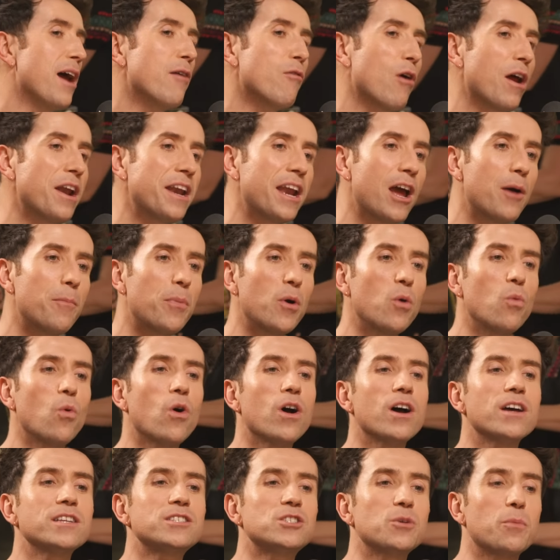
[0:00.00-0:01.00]
right now. But
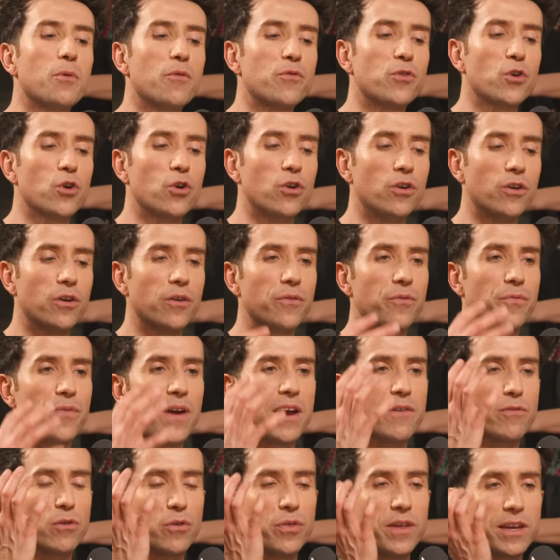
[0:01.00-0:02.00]
what are some of your
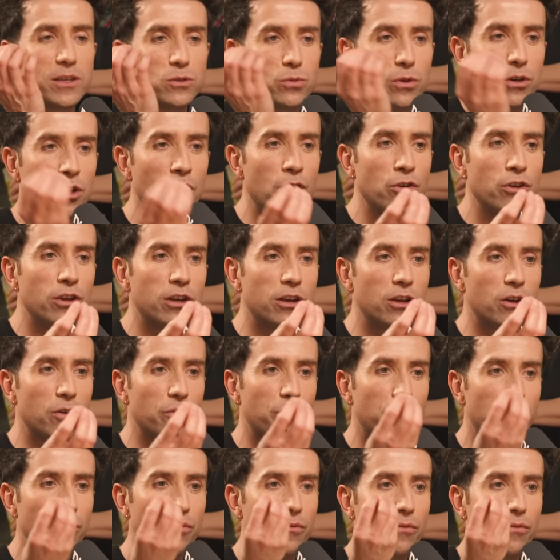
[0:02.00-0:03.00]
favourite things? We know you love